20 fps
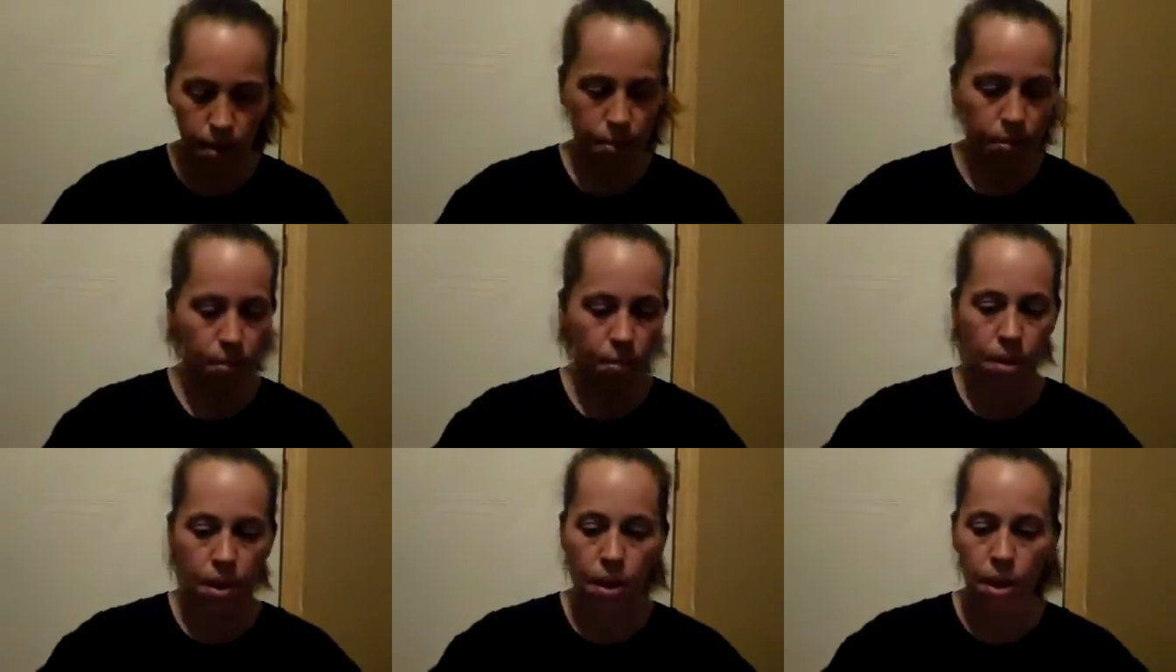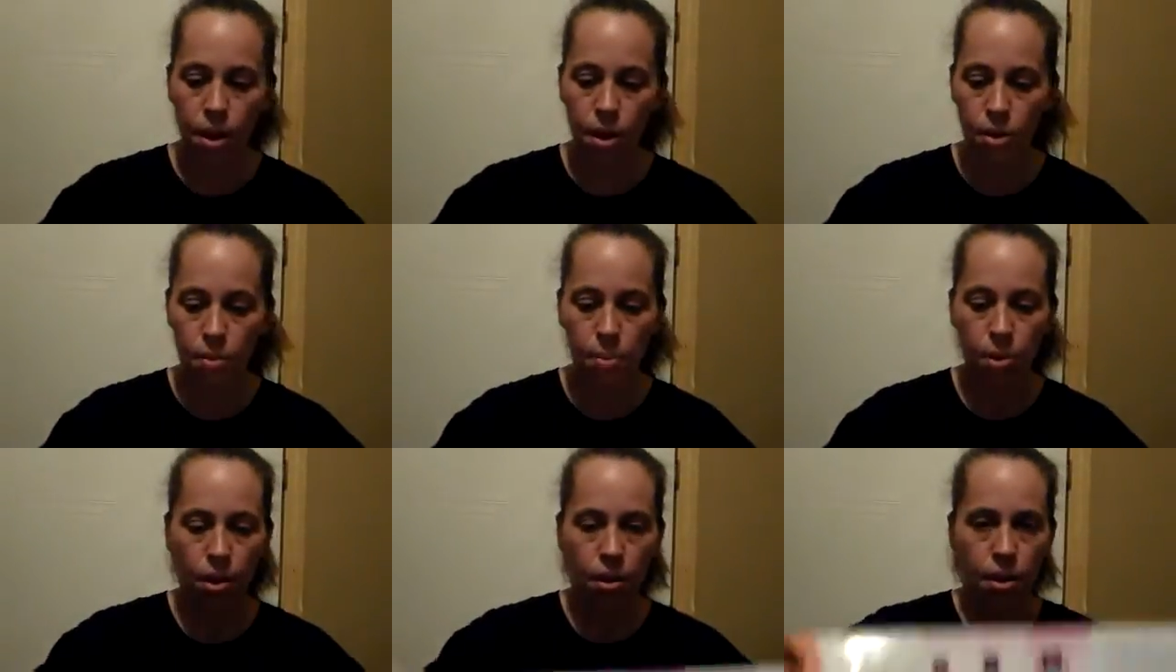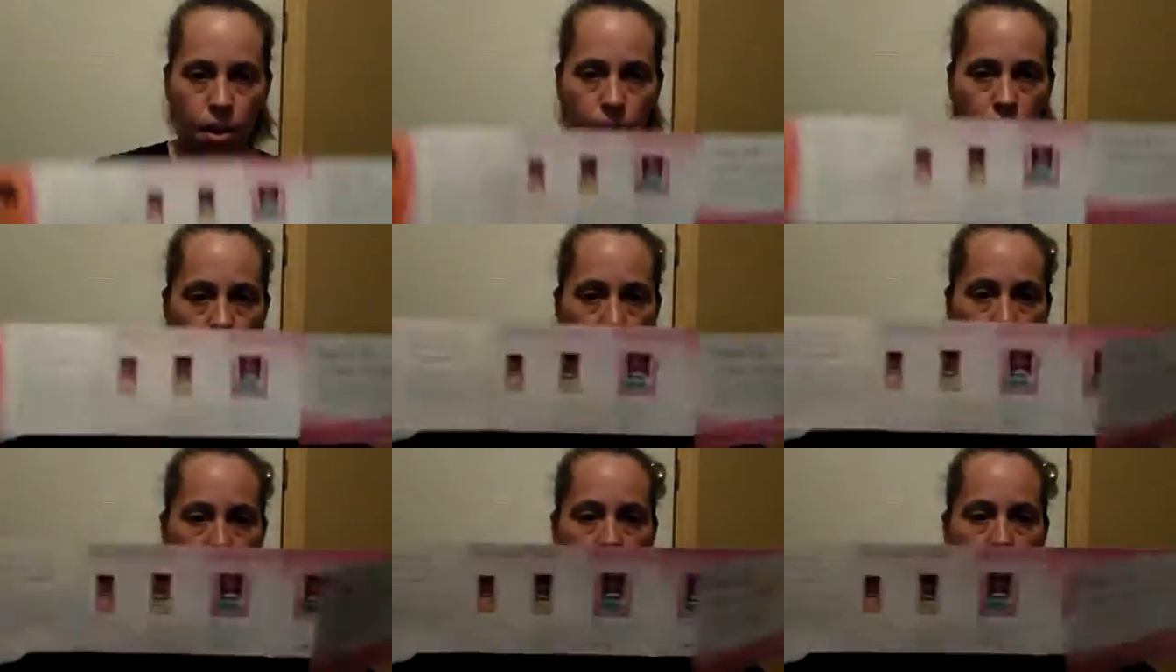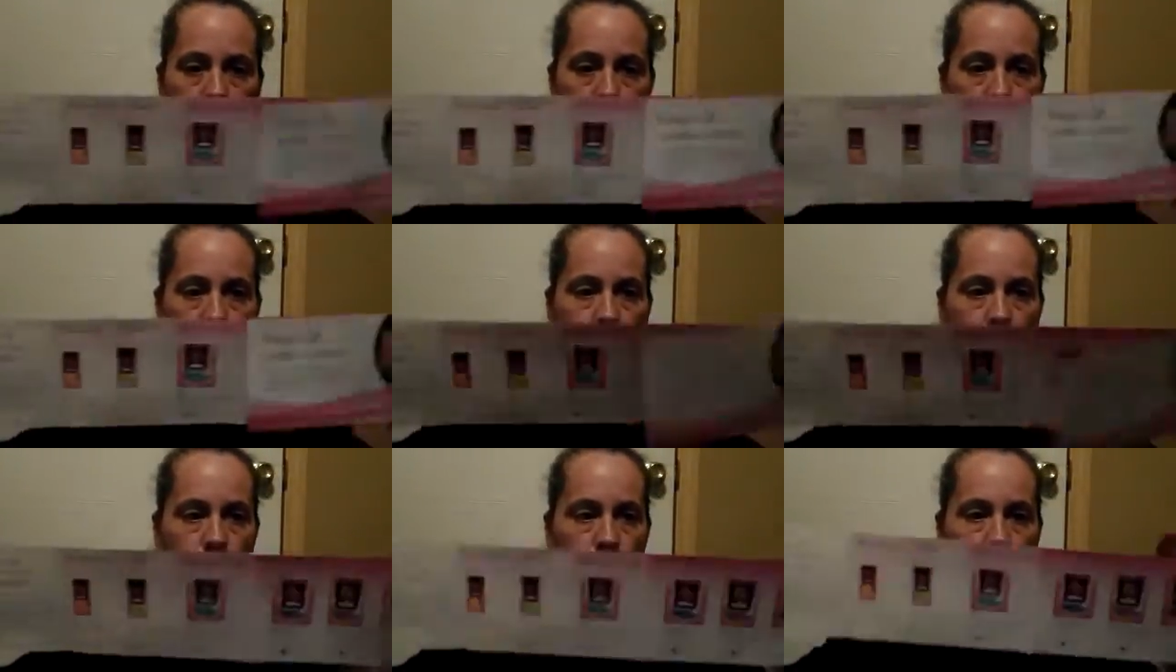just comes with a little book there that
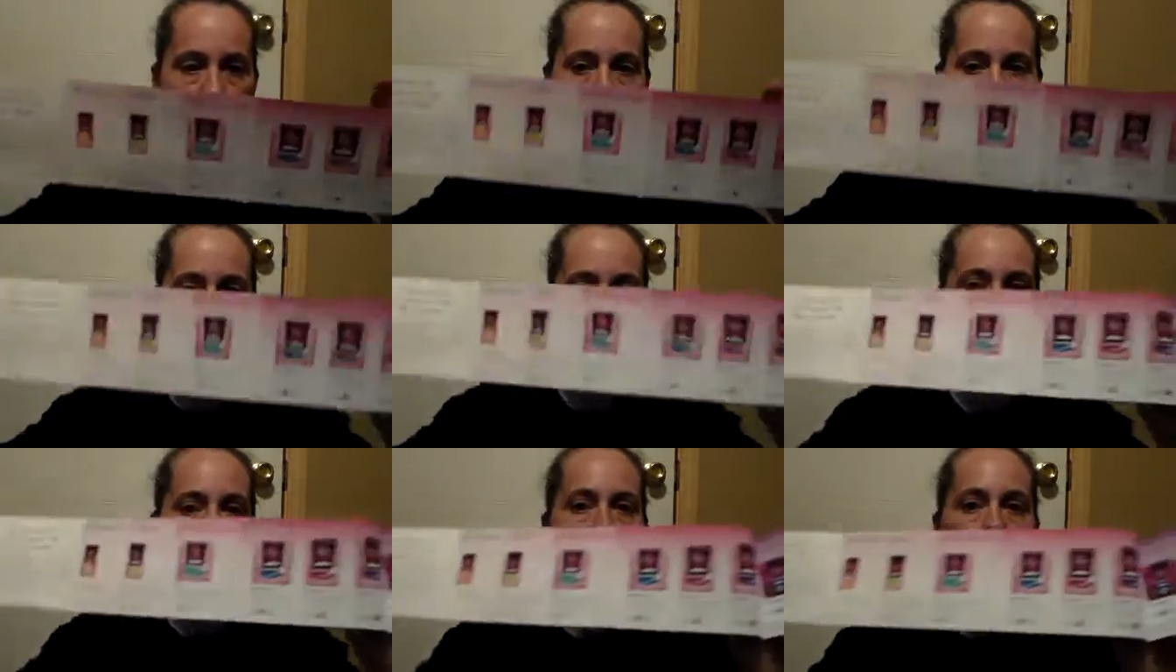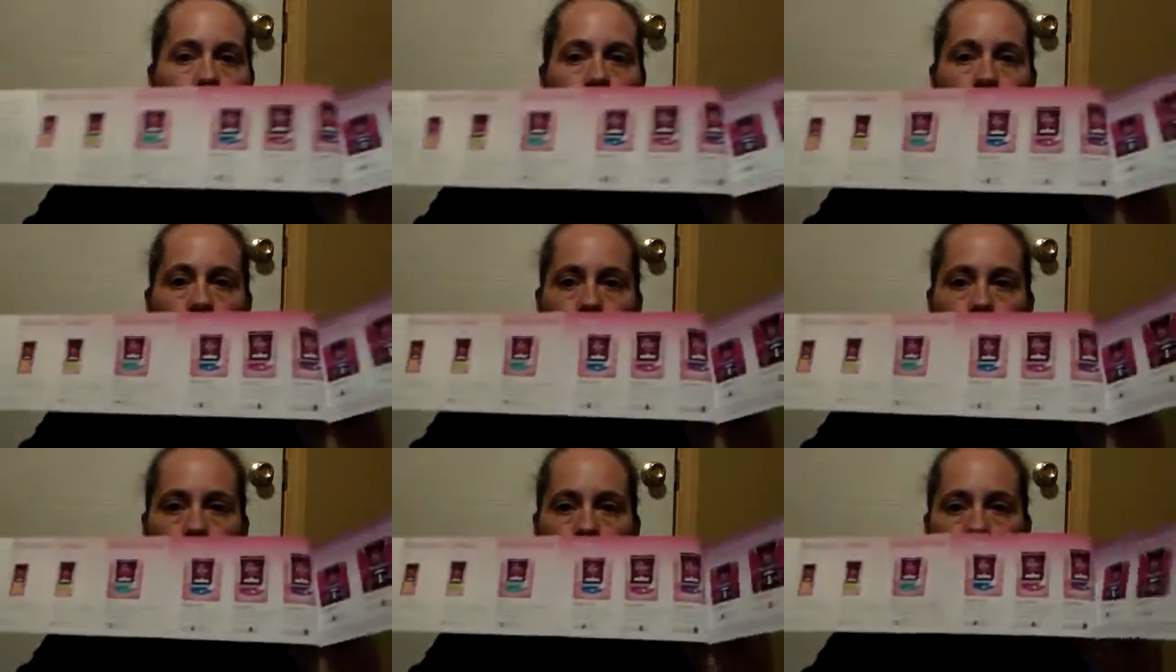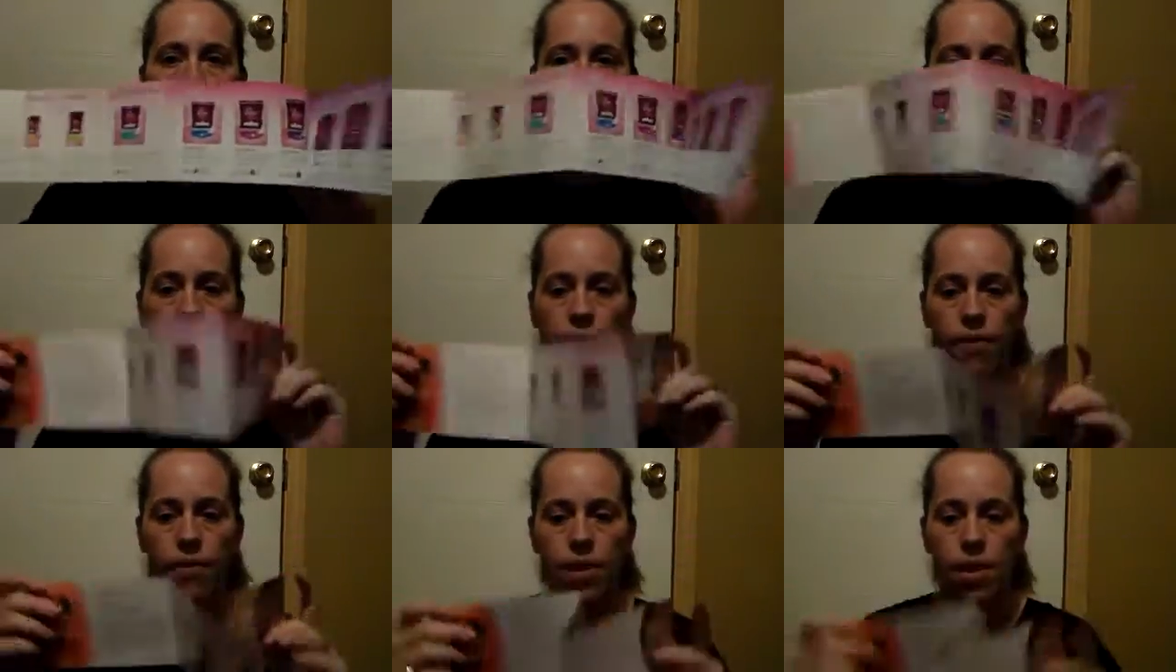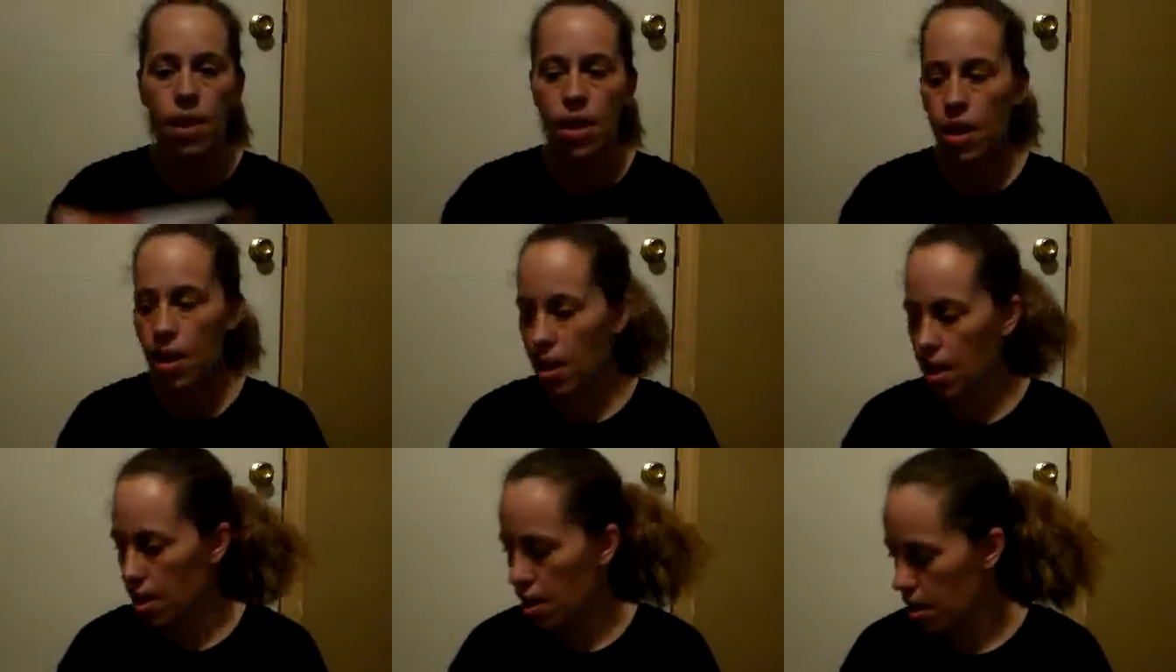tells you about the liners and
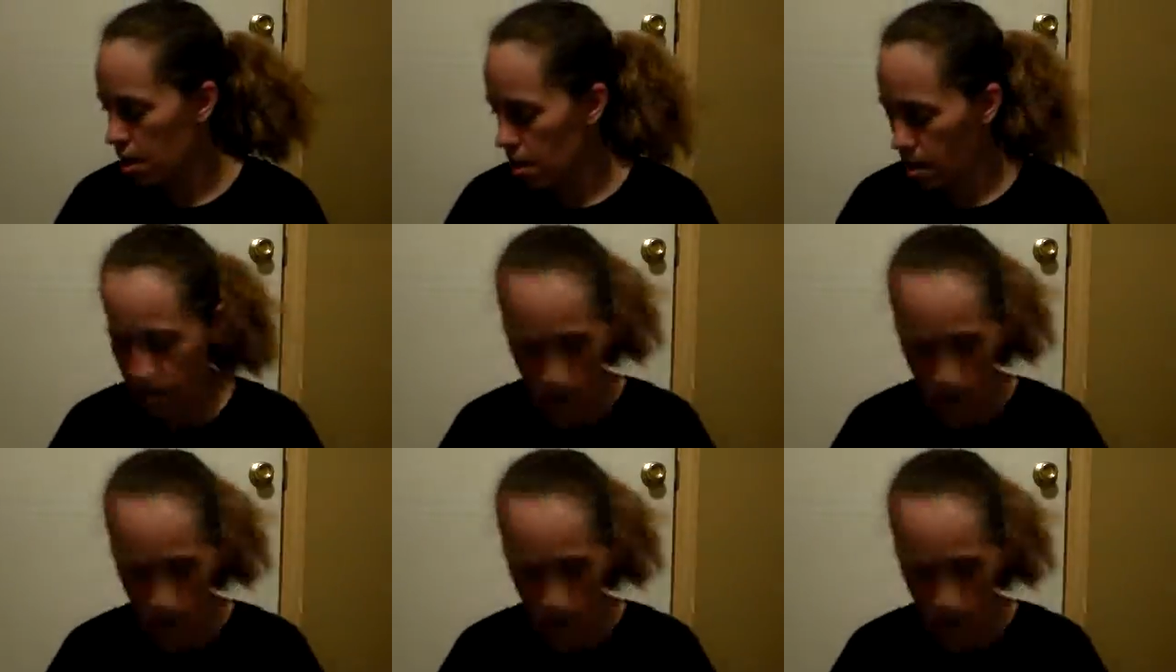everything.